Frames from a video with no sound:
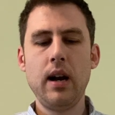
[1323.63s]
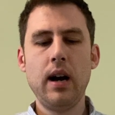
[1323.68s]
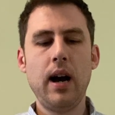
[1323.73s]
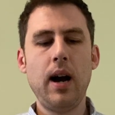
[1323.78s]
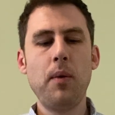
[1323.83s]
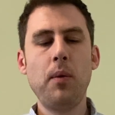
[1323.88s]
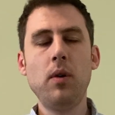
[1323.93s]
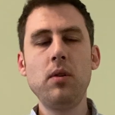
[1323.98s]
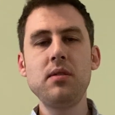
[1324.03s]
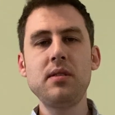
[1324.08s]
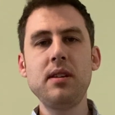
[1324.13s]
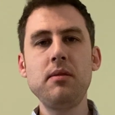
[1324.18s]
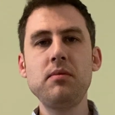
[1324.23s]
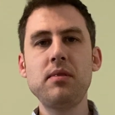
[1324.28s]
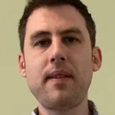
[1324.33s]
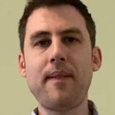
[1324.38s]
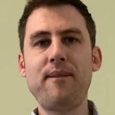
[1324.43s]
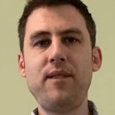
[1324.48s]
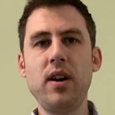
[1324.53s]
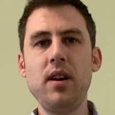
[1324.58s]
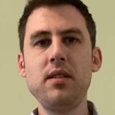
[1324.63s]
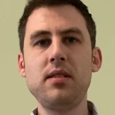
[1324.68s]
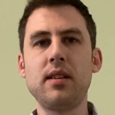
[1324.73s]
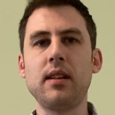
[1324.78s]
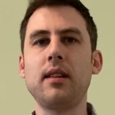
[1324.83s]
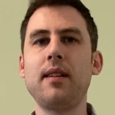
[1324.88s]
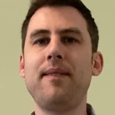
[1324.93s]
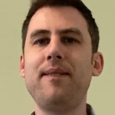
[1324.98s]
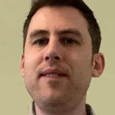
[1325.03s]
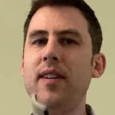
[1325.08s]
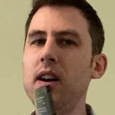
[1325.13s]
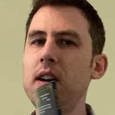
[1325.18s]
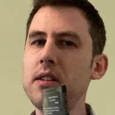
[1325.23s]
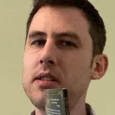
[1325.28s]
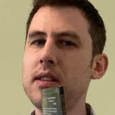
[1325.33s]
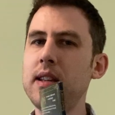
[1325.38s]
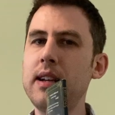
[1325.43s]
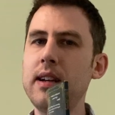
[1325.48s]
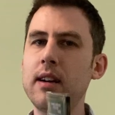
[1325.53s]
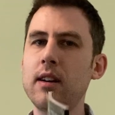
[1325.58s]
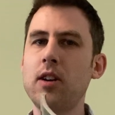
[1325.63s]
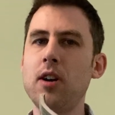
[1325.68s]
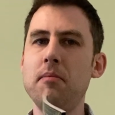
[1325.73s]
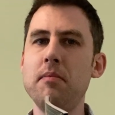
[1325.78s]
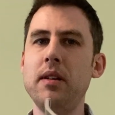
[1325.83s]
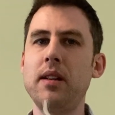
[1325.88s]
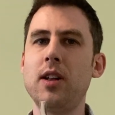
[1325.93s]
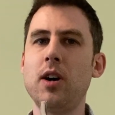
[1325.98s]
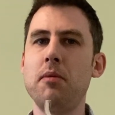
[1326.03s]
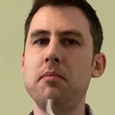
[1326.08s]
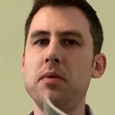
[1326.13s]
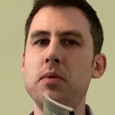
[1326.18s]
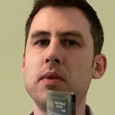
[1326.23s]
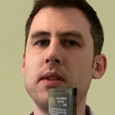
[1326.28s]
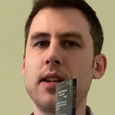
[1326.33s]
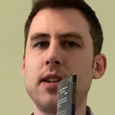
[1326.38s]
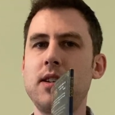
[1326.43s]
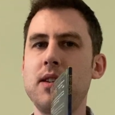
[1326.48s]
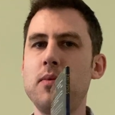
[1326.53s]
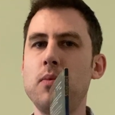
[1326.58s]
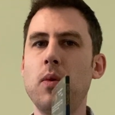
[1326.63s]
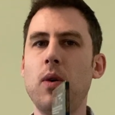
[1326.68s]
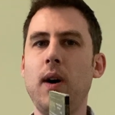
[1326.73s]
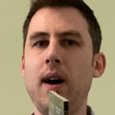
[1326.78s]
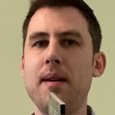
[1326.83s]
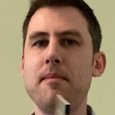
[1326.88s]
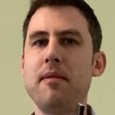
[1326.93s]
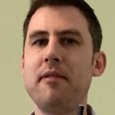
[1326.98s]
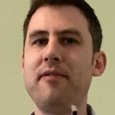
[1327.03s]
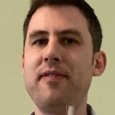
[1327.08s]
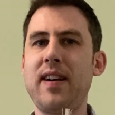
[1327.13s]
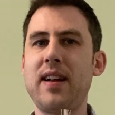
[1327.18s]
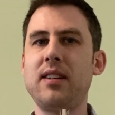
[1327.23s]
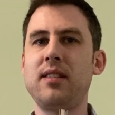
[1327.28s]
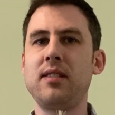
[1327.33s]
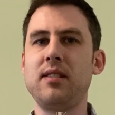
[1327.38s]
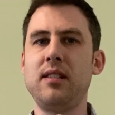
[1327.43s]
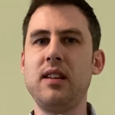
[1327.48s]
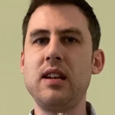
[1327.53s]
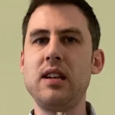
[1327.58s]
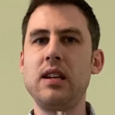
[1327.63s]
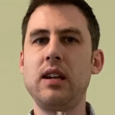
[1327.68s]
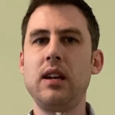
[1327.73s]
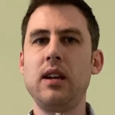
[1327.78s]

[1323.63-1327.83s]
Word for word: I won't say it was the first thing. The first thing that got me in the hobby was actually Warhammer Fantasy.